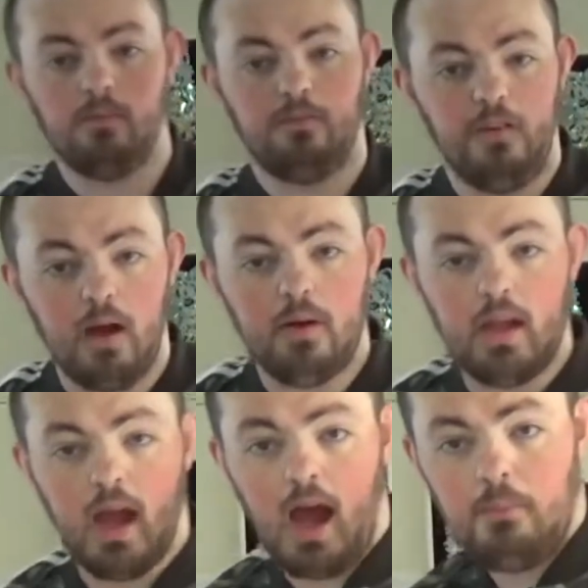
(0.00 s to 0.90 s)
I'm
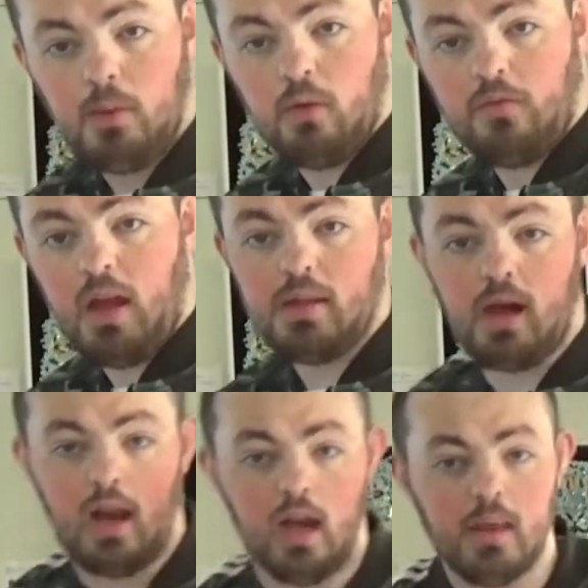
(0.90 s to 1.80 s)
very happy with this.
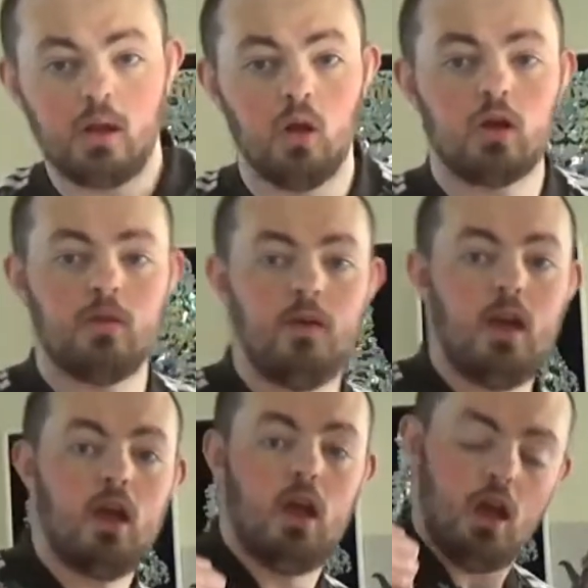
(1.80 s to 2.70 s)
I like the look of it.